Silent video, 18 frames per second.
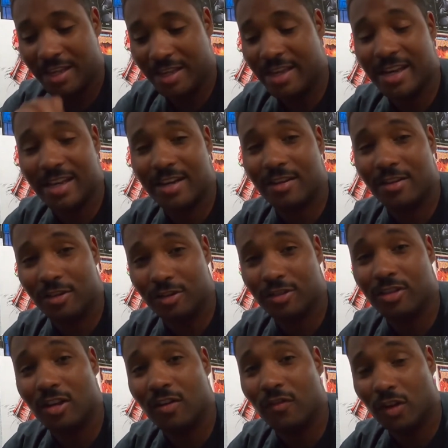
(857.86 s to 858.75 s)
get
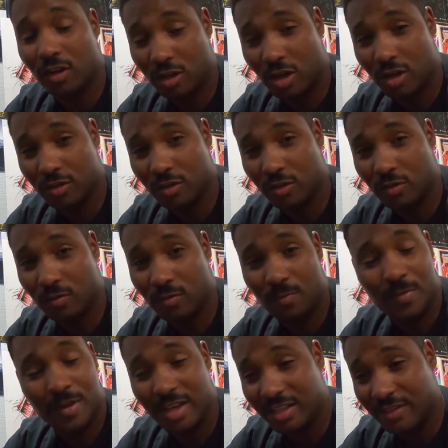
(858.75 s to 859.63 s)
yourself a
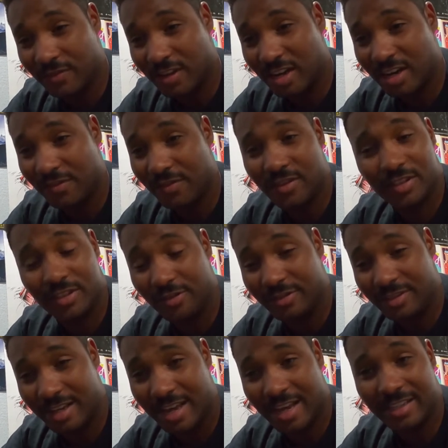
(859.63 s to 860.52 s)
console, PS5,
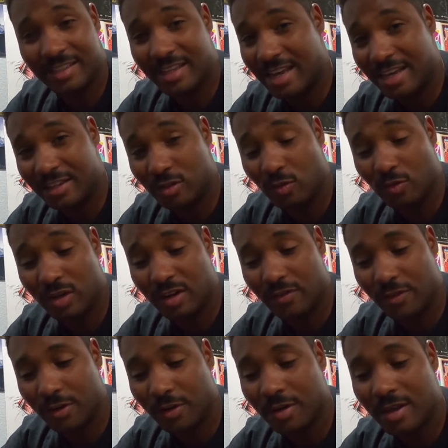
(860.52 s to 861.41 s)
Series X, S, or
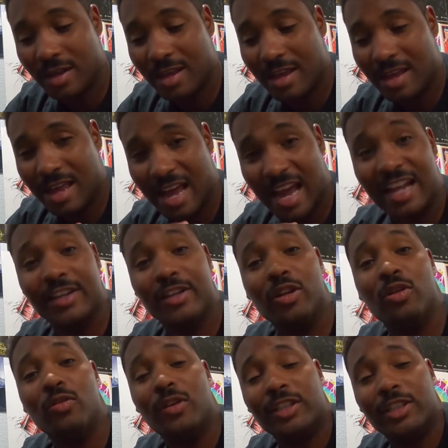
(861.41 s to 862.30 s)
whatever, I
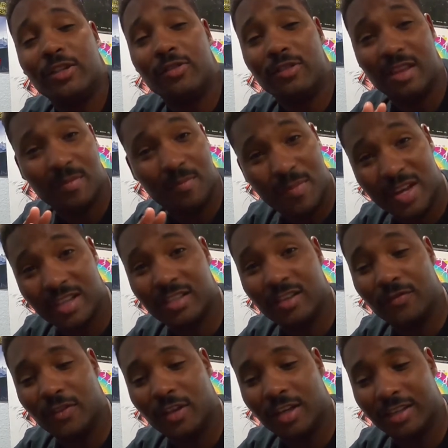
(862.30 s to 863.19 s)
do wish you the best
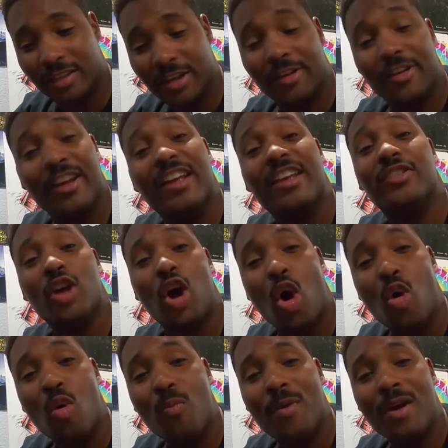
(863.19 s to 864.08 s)
of luck. There is
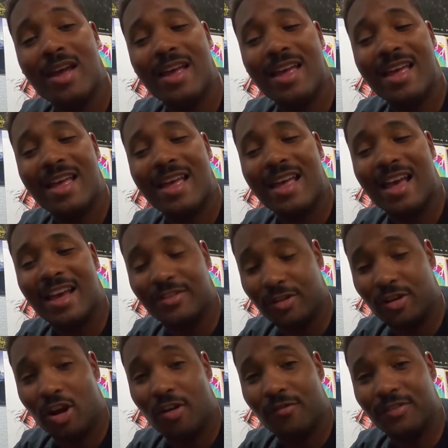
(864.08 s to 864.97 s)
hope. As
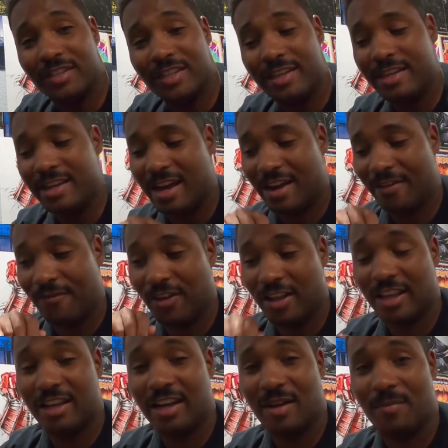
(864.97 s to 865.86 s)
you go, obviously, I
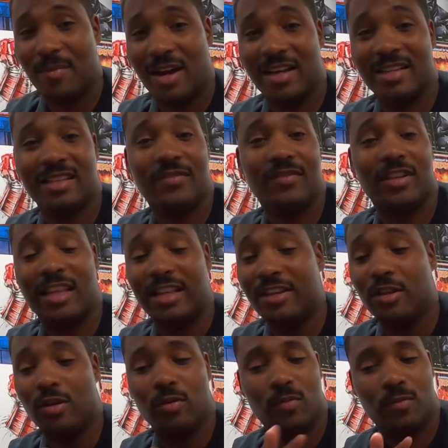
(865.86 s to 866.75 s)
finally got mine after like
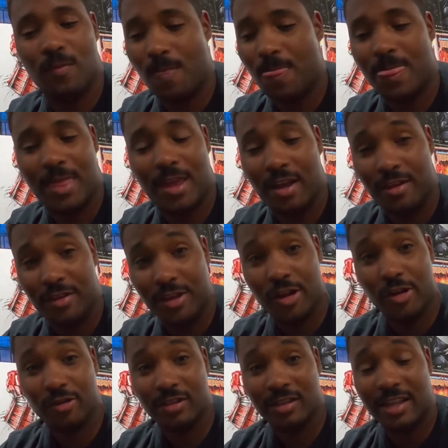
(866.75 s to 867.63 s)
you no know,
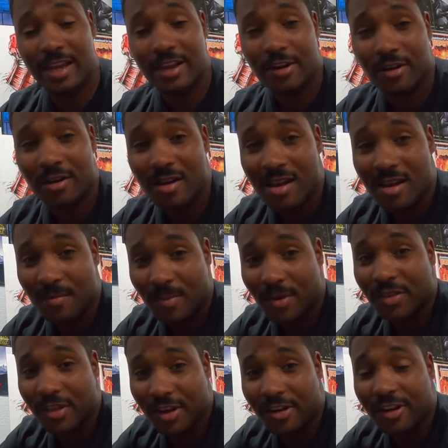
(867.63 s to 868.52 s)
years later,
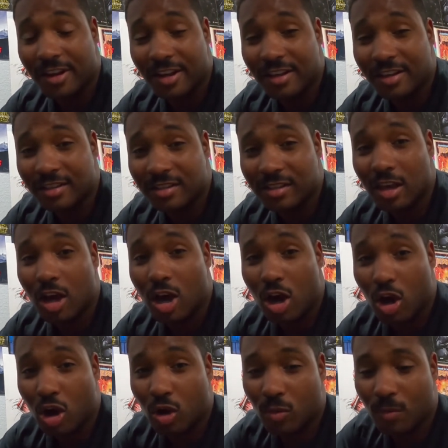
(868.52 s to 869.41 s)
but there is
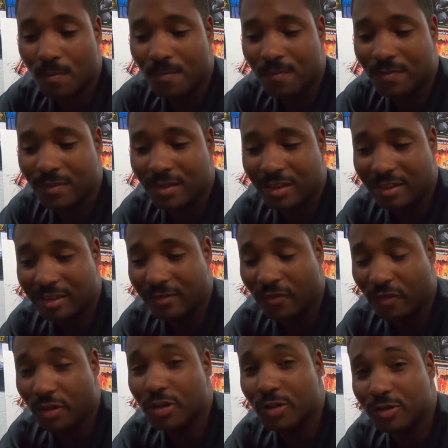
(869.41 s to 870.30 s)
hope
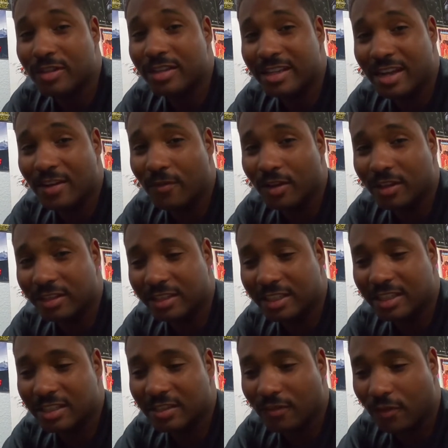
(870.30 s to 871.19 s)
for you to get one.
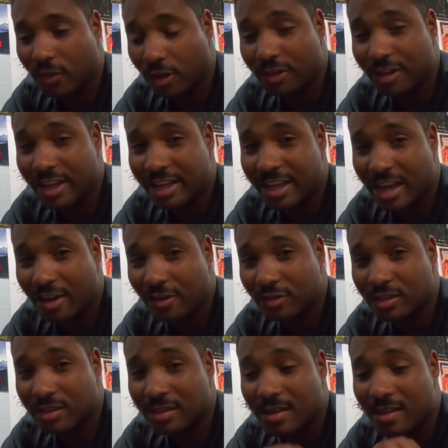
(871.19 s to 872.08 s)
Just follow the
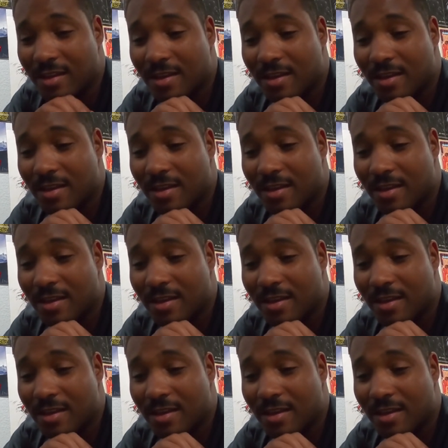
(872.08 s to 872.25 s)
accounts,